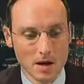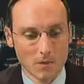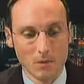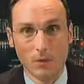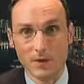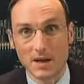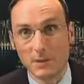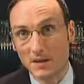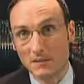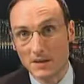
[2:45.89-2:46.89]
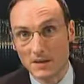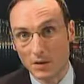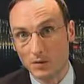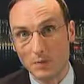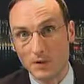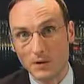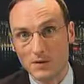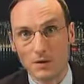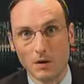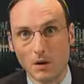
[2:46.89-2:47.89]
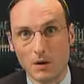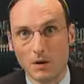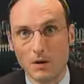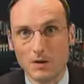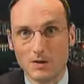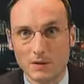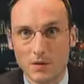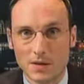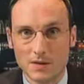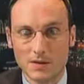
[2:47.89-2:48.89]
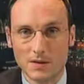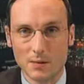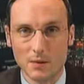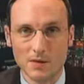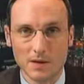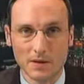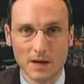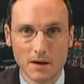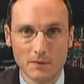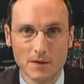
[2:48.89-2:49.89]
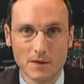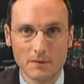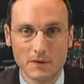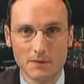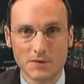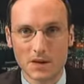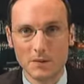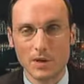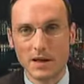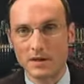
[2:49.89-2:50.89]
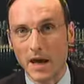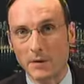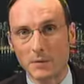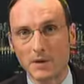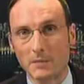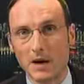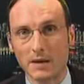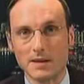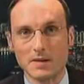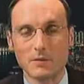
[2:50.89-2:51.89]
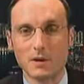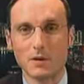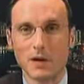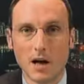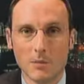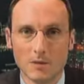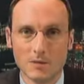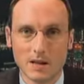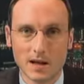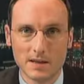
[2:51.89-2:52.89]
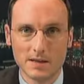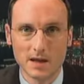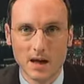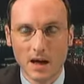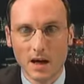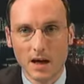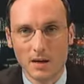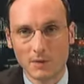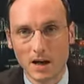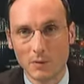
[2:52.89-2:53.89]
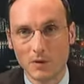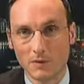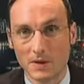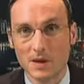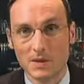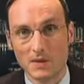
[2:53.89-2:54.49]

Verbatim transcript: what's happening with Europe, because all through this supposed recovery that we have seen, whereas equity markets have been going up over the last Um, couple of years, and